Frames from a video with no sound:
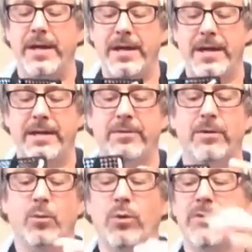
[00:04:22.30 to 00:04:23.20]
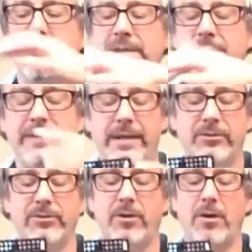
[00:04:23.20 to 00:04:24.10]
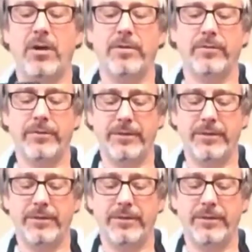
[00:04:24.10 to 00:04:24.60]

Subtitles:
and where these dowels are,